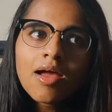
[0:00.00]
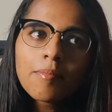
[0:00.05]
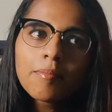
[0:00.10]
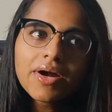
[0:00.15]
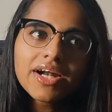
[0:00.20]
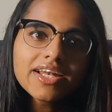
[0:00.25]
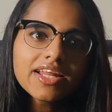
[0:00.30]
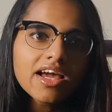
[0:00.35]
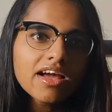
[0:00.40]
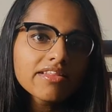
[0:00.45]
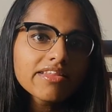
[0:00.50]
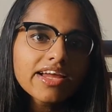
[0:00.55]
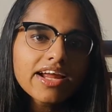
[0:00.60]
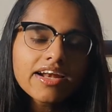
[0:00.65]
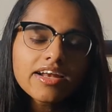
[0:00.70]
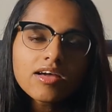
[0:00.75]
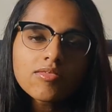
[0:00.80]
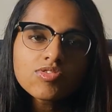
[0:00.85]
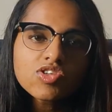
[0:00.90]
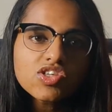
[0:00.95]
but yeah, they
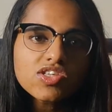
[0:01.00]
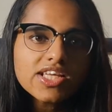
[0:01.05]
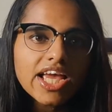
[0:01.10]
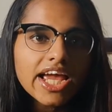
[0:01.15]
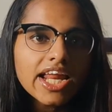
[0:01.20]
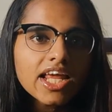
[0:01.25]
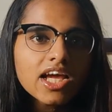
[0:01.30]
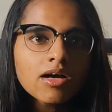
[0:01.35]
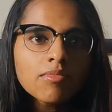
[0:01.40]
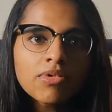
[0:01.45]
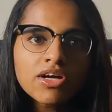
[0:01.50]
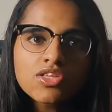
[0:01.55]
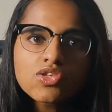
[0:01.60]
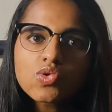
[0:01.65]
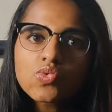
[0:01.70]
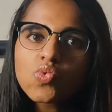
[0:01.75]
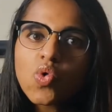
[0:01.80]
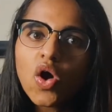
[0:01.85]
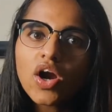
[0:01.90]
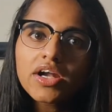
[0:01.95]
end up just gaining a bunch
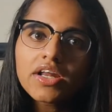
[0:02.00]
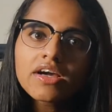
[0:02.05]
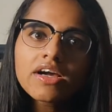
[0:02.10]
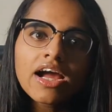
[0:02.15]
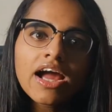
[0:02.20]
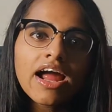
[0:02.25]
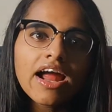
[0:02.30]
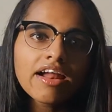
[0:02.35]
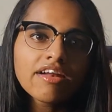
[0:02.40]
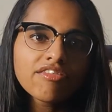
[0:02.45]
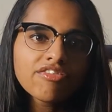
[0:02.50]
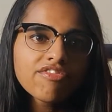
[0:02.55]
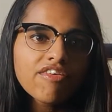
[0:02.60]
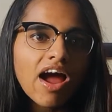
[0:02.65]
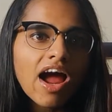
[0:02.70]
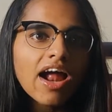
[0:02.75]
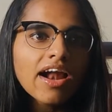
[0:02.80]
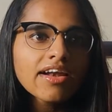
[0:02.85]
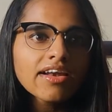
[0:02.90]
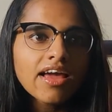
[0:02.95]
of water and
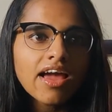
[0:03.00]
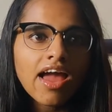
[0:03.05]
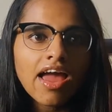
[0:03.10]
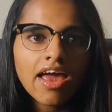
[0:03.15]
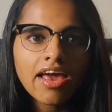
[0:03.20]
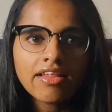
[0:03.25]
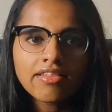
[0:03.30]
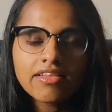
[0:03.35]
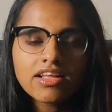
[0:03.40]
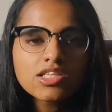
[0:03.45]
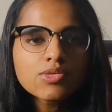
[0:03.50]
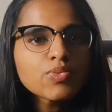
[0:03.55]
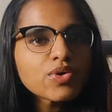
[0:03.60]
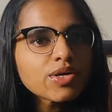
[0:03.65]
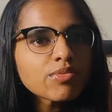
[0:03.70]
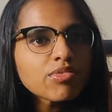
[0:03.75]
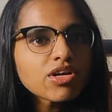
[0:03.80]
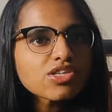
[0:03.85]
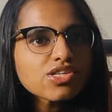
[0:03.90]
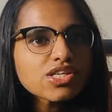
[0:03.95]
fat, and that's
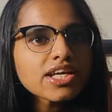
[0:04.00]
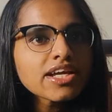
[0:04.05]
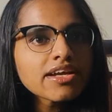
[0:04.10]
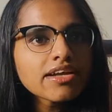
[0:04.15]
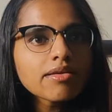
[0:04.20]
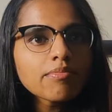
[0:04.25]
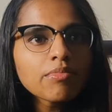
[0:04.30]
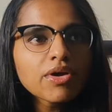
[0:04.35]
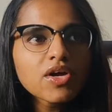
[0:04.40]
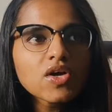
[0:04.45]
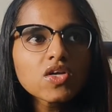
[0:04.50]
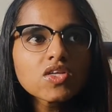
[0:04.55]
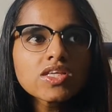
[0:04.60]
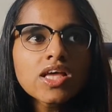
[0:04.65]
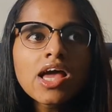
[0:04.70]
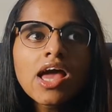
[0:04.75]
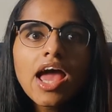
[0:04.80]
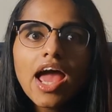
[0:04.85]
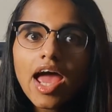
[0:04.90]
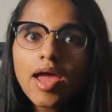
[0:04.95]
pretty much it, because
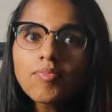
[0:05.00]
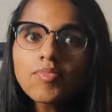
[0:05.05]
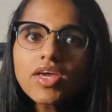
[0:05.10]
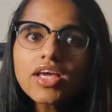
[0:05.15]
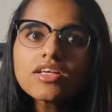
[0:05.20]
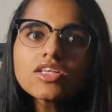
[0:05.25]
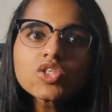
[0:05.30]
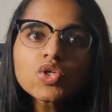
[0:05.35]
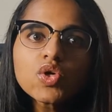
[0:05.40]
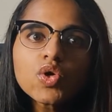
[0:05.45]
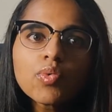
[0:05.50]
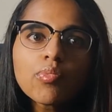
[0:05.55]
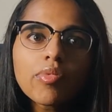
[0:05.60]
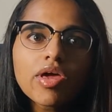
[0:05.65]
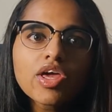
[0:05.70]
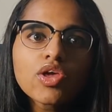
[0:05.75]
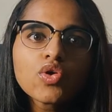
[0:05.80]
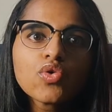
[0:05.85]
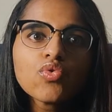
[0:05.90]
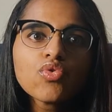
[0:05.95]
MK is going to
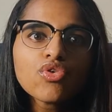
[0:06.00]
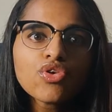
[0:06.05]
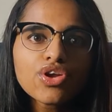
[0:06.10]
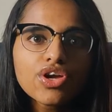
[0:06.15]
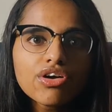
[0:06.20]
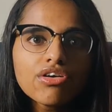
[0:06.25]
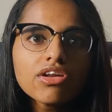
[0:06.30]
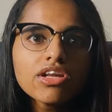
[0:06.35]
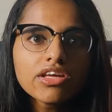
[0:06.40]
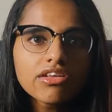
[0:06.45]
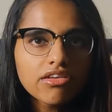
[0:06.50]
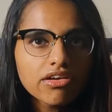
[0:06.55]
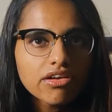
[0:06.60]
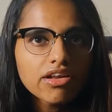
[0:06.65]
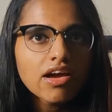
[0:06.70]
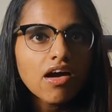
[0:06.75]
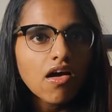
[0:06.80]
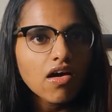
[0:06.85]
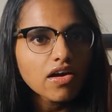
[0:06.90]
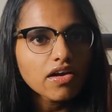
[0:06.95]
make you really,
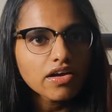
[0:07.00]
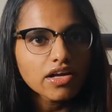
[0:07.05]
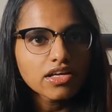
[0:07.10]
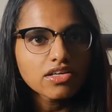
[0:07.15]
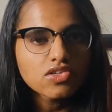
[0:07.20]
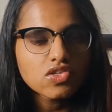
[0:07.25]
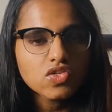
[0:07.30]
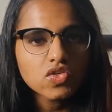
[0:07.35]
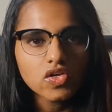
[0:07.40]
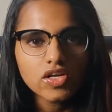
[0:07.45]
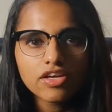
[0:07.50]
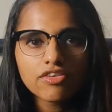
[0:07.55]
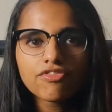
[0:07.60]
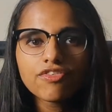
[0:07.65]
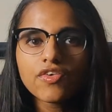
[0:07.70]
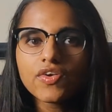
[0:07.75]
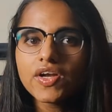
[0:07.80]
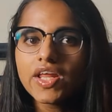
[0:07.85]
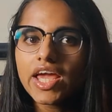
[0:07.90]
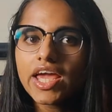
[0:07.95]
really hungry. So if
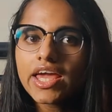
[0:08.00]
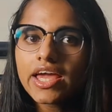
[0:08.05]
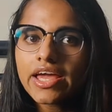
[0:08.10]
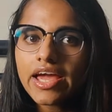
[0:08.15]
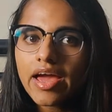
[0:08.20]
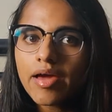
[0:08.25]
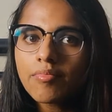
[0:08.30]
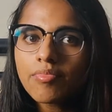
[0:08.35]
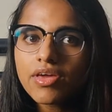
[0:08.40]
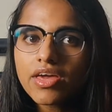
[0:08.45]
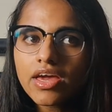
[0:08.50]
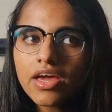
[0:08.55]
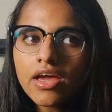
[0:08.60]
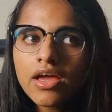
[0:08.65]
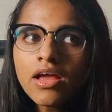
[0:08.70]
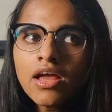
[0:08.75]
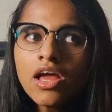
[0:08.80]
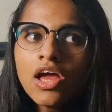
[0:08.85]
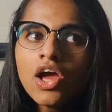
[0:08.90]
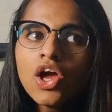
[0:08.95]
you're taking
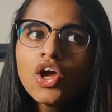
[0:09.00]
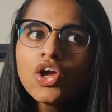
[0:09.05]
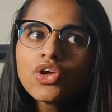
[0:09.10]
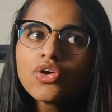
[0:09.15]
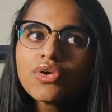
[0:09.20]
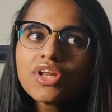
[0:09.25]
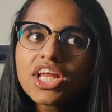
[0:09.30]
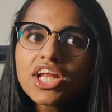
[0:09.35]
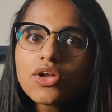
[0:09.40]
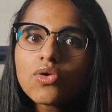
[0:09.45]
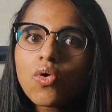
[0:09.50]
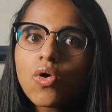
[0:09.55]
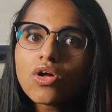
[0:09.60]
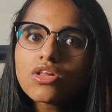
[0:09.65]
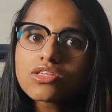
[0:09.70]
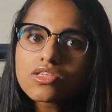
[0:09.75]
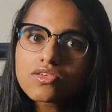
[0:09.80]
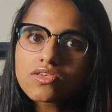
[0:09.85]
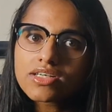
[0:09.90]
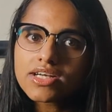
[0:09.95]
MK, you need to
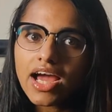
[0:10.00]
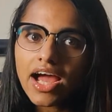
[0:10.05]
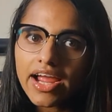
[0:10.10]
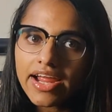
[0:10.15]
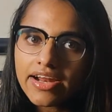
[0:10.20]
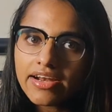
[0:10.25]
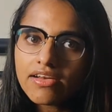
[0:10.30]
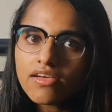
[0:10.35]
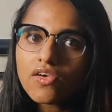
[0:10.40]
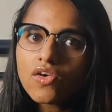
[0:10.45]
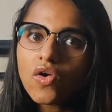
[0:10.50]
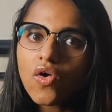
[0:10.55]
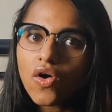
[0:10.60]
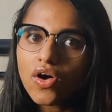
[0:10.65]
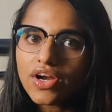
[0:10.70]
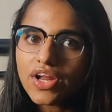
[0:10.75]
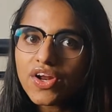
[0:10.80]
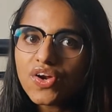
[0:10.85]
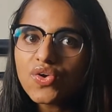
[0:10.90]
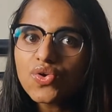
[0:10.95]
also diet
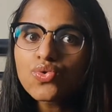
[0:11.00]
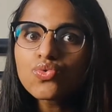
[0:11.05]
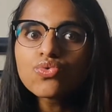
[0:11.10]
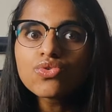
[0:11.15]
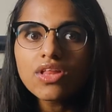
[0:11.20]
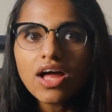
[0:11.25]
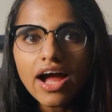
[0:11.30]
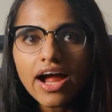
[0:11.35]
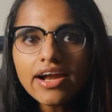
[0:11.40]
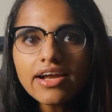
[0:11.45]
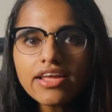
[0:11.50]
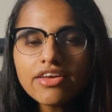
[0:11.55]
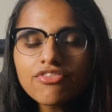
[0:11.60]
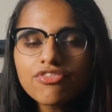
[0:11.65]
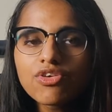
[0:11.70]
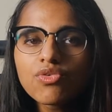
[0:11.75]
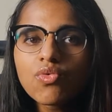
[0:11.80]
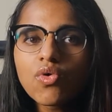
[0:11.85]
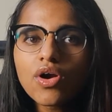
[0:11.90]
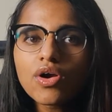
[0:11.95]
according to that if
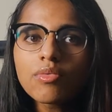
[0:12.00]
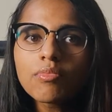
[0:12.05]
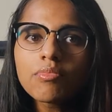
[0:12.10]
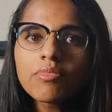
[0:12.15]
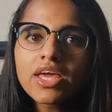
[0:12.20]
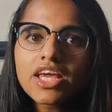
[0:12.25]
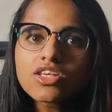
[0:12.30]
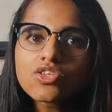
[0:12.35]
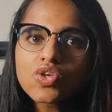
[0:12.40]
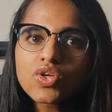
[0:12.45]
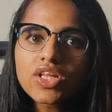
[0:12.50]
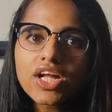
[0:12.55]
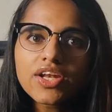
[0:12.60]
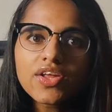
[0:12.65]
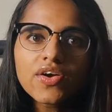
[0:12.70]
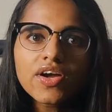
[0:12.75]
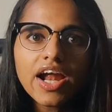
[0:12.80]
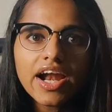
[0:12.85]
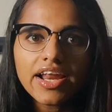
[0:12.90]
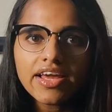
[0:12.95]
you want to make sure that
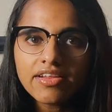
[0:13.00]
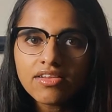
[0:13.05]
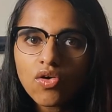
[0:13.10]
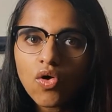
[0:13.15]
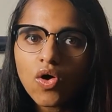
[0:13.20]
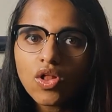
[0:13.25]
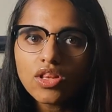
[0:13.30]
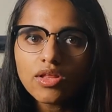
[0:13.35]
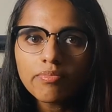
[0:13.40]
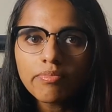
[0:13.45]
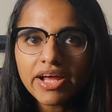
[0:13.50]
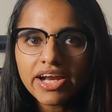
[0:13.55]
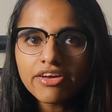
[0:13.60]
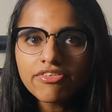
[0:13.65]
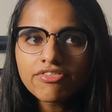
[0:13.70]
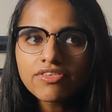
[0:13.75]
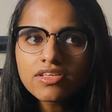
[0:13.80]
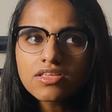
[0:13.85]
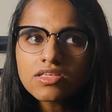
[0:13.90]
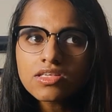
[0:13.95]
you're getting all the
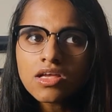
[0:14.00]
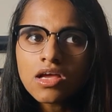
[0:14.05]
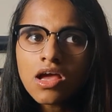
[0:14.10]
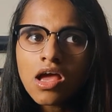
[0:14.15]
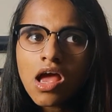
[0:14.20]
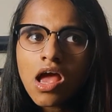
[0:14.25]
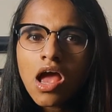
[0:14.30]
benefits.